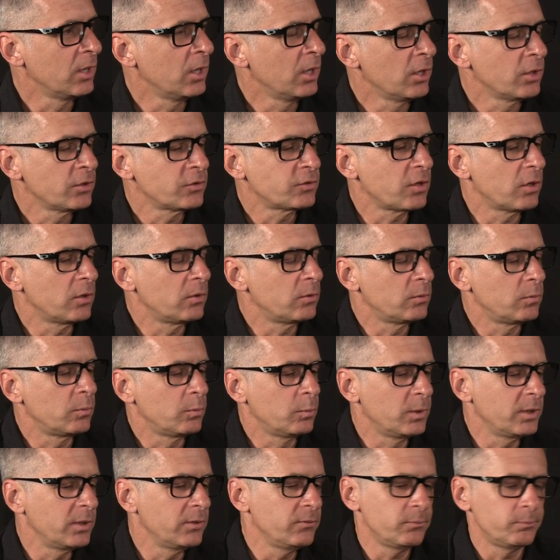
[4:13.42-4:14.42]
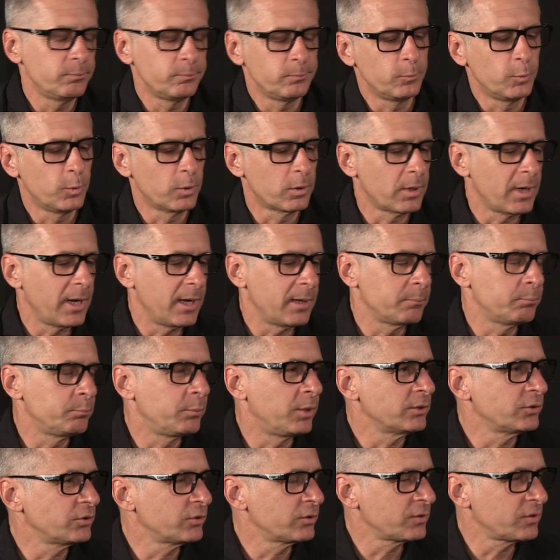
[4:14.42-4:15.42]
So we're at a
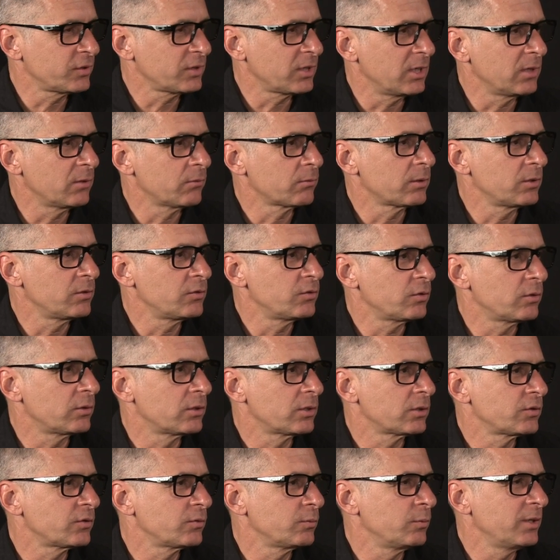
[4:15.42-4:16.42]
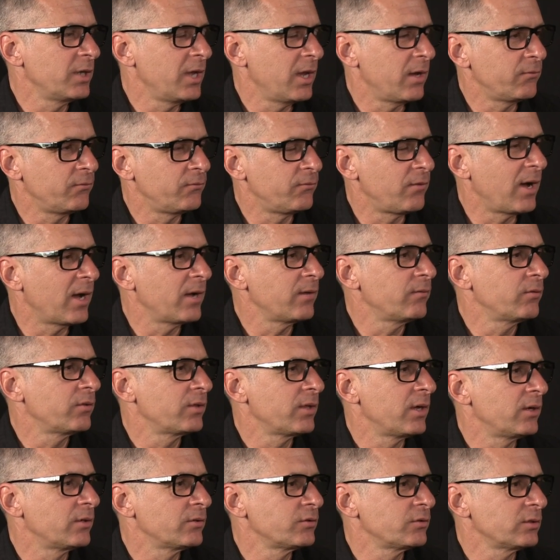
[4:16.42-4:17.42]
bunch of ski resorts. We have
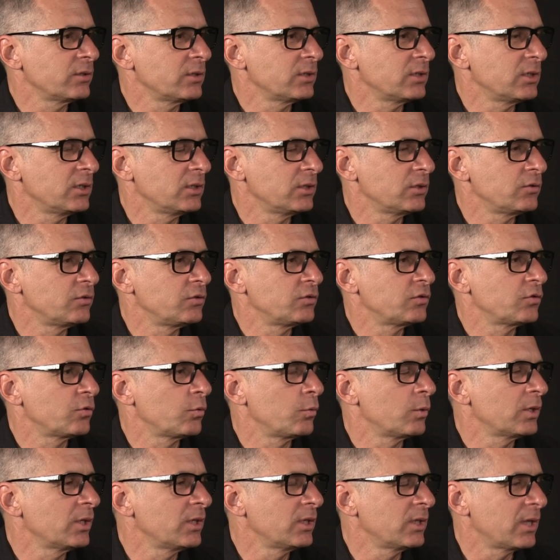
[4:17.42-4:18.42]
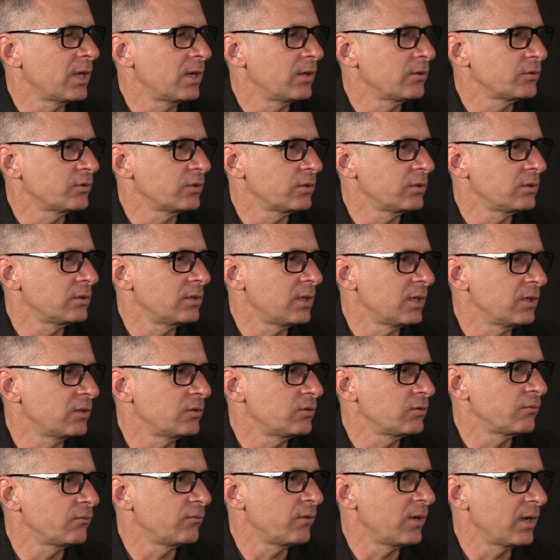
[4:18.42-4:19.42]
5,000 kids, 20,000 days
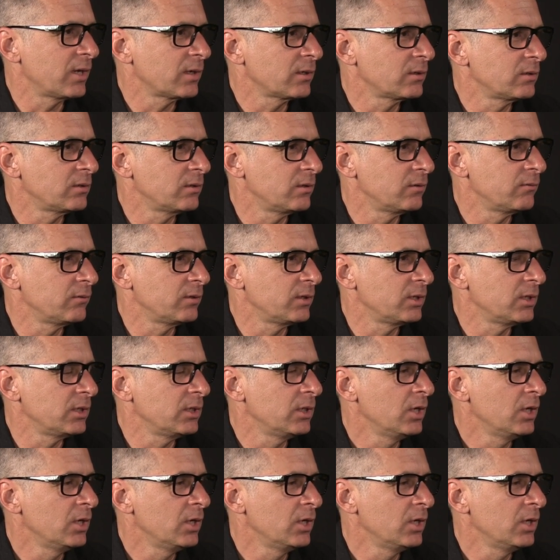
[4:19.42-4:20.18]
of activity.